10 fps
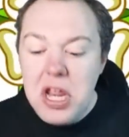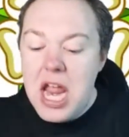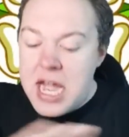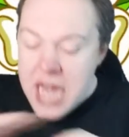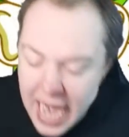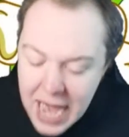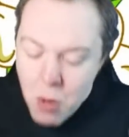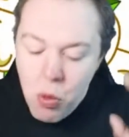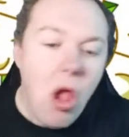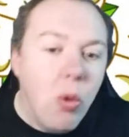and it
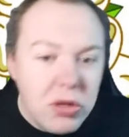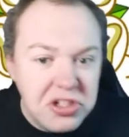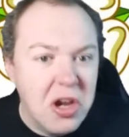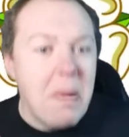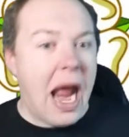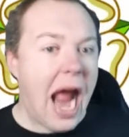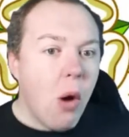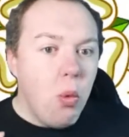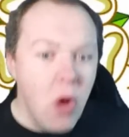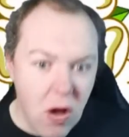will somehow
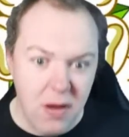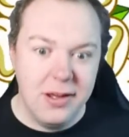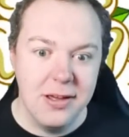work.